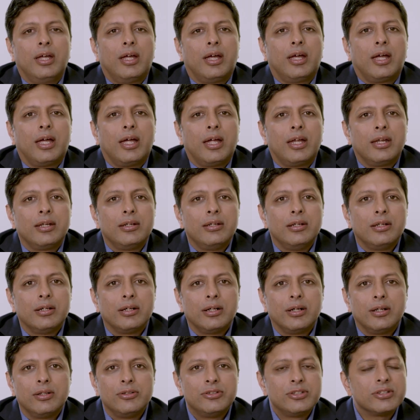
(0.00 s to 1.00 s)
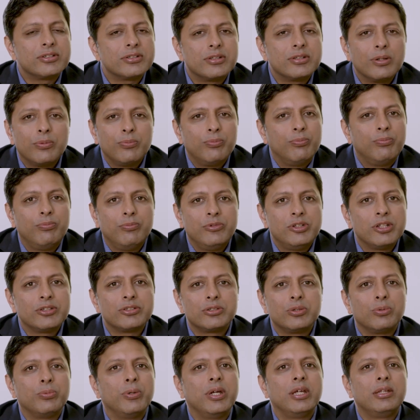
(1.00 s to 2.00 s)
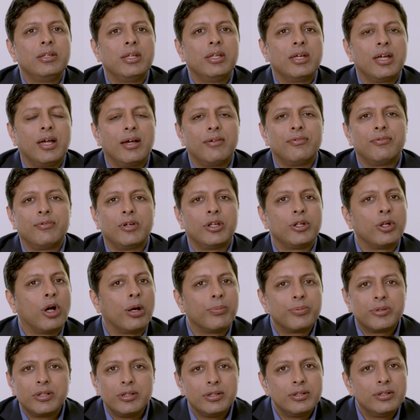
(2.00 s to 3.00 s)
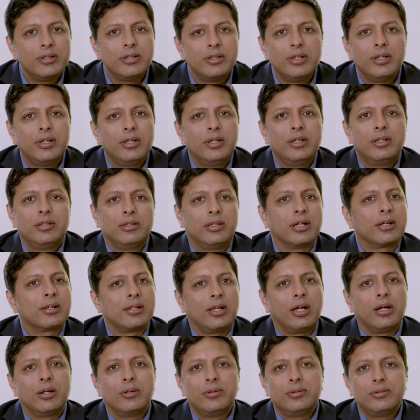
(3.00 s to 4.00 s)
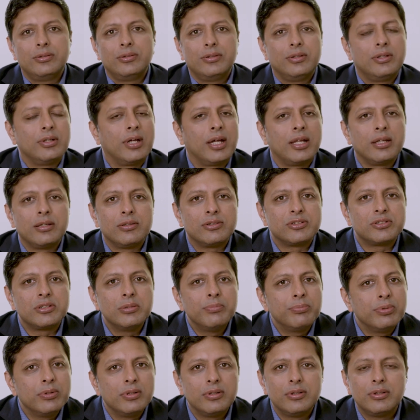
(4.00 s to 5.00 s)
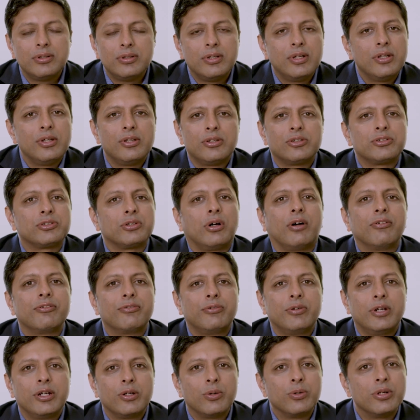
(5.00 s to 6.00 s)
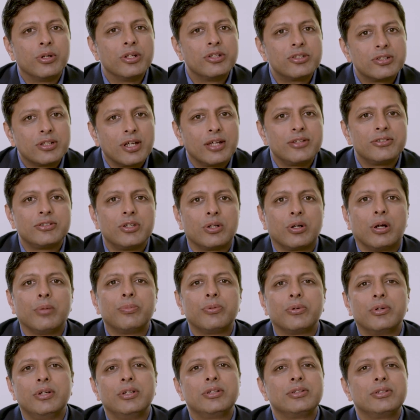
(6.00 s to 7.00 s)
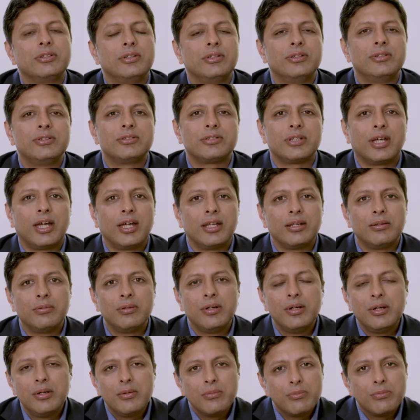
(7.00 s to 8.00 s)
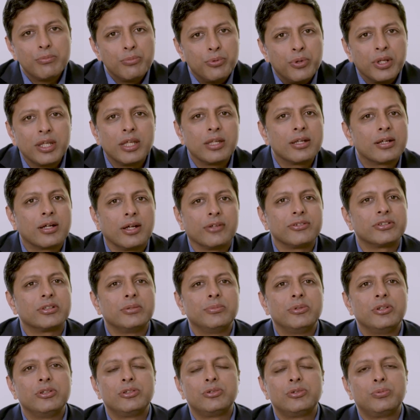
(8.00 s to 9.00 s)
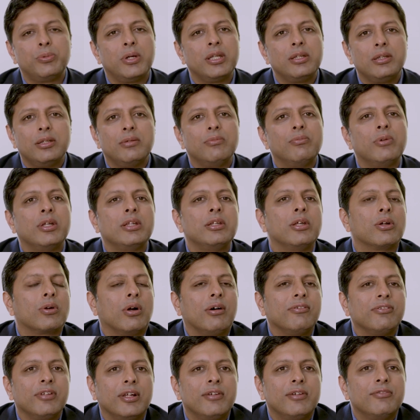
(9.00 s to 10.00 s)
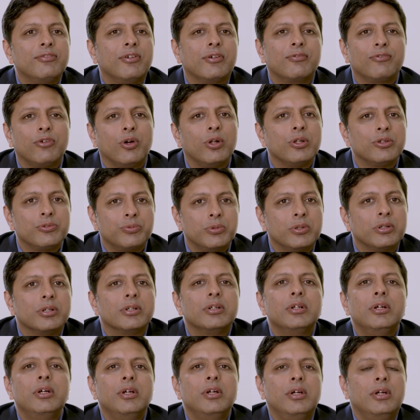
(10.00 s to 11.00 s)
and just the way they have adopted the cloud and simple software to digitize their operations and bring in customers when their offline footfalls were